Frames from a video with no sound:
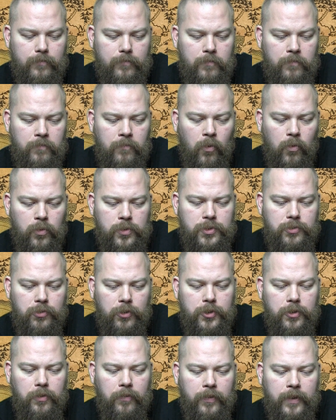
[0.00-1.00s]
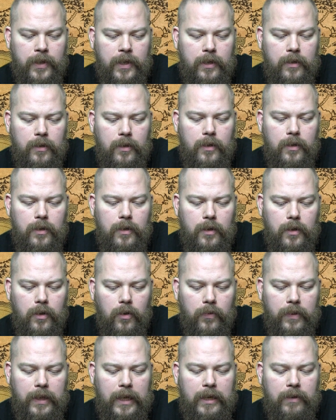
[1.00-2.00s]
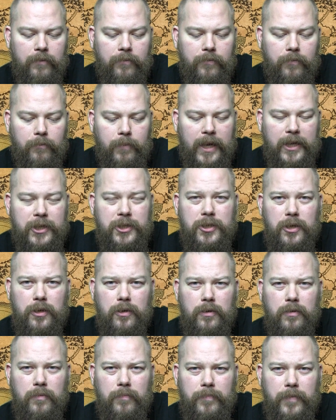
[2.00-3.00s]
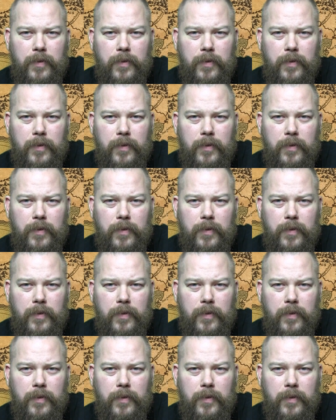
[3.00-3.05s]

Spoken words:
more structure on the information,